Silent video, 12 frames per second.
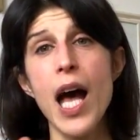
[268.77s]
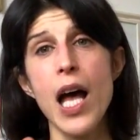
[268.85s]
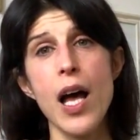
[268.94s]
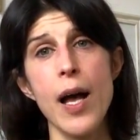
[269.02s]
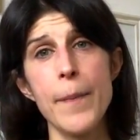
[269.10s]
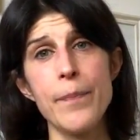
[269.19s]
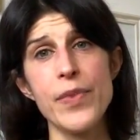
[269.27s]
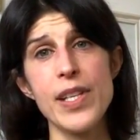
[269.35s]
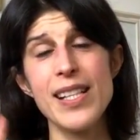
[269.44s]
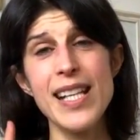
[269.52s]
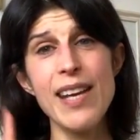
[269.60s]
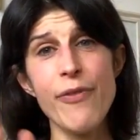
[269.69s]
I
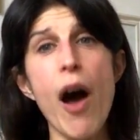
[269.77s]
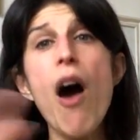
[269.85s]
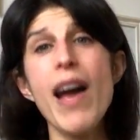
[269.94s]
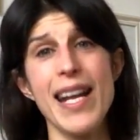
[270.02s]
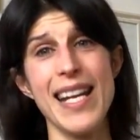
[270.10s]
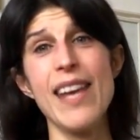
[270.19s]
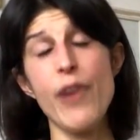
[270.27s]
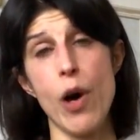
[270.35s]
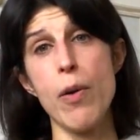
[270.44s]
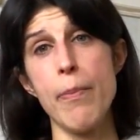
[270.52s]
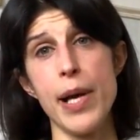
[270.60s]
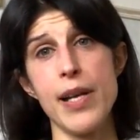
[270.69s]
leave it
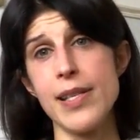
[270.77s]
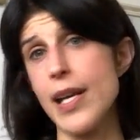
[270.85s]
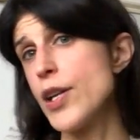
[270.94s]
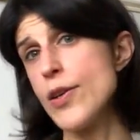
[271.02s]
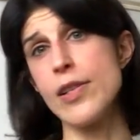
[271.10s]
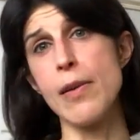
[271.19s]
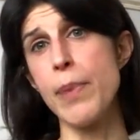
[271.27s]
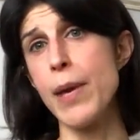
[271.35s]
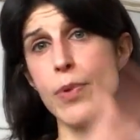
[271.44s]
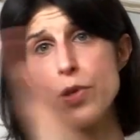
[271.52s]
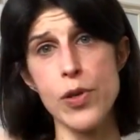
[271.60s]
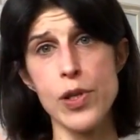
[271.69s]
on personally. I know some
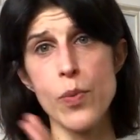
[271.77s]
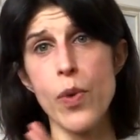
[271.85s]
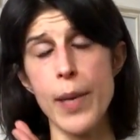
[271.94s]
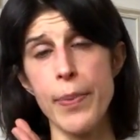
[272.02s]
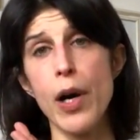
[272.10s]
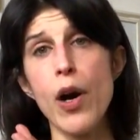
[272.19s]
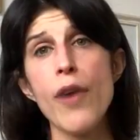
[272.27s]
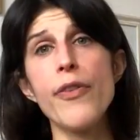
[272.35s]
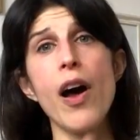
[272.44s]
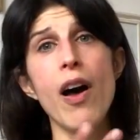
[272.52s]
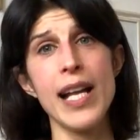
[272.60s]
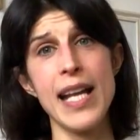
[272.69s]
people choose to wipe it
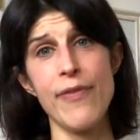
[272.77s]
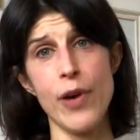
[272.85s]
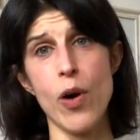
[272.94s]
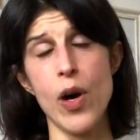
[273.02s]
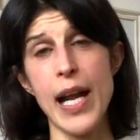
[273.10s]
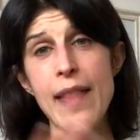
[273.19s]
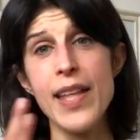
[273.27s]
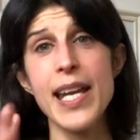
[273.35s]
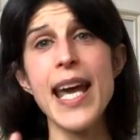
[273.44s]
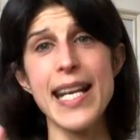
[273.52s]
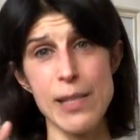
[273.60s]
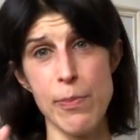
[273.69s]
off. I leave it on, and the
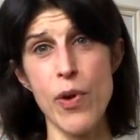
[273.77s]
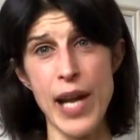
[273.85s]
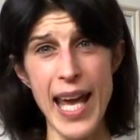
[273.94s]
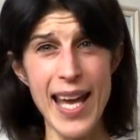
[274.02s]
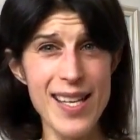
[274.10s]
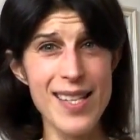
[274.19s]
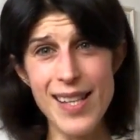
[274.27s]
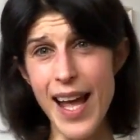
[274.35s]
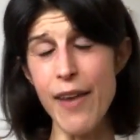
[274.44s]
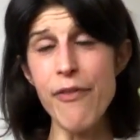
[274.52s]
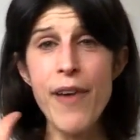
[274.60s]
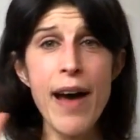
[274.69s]
next morning it is
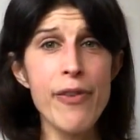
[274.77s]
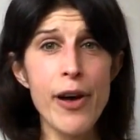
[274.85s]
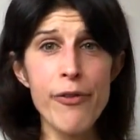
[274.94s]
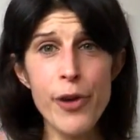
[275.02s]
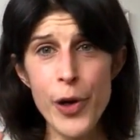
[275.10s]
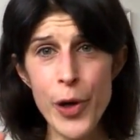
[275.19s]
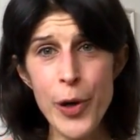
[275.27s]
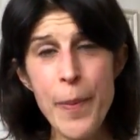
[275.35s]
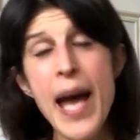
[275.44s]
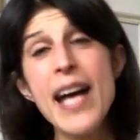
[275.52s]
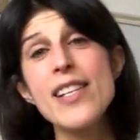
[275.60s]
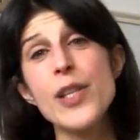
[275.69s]
like fa-va-voom.
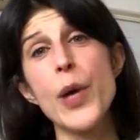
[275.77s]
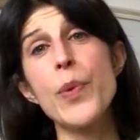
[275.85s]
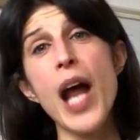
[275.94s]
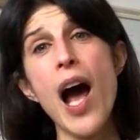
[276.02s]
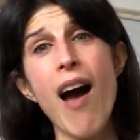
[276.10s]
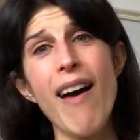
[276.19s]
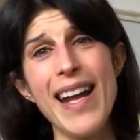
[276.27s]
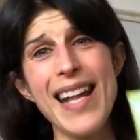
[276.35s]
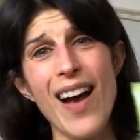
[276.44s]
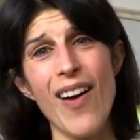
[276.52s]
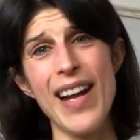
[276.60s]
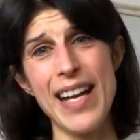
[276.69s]
So I would
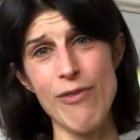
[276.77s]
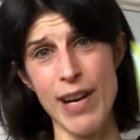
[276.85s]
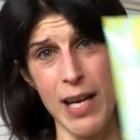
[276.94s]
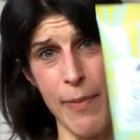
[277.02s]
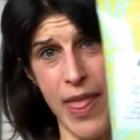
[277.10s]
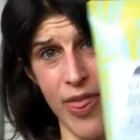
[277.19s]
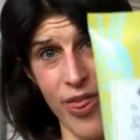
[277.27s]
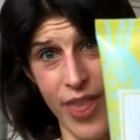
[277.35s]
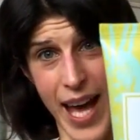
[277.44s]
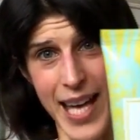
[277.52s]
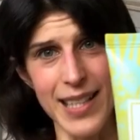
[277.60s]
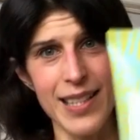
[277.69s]
highly recommend
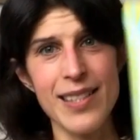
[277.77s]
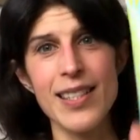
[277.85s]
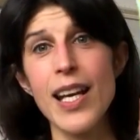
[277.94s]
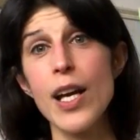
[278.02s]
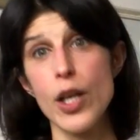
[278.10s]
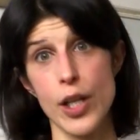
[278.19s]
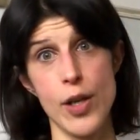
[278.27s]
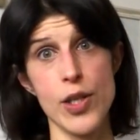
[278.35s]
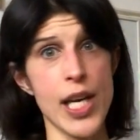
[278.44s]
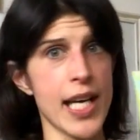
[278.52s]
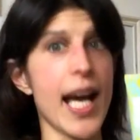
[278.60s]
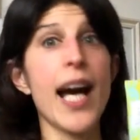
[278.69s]
that. Go
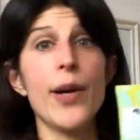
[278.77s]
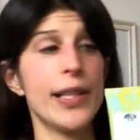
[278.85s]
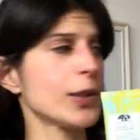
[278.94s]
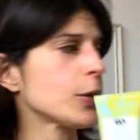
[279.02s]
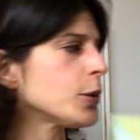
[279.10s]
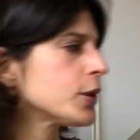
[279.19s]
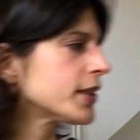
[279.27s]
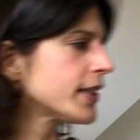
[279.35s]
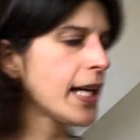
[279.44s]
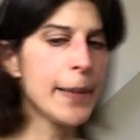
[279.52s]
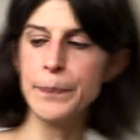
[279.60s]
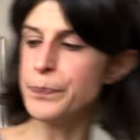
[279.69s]
check it out. It's
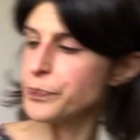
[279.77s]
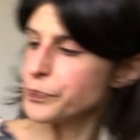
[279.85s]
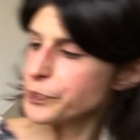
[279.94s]
awesome.